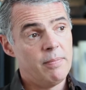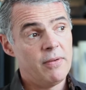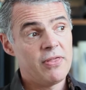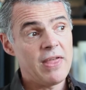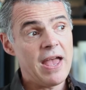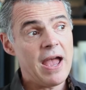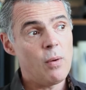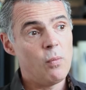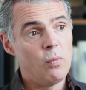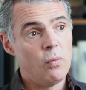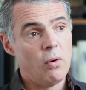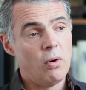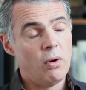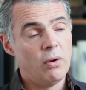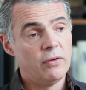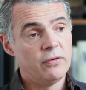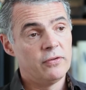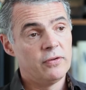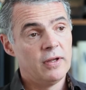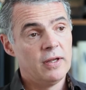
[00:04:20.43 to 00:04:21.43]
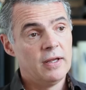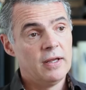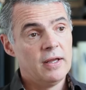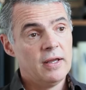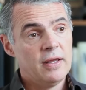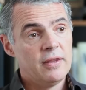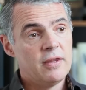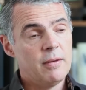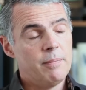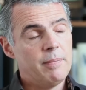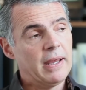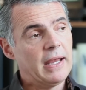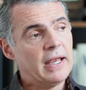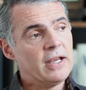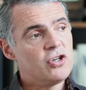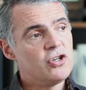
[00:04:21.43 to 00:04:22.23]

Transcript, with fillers: But that was the big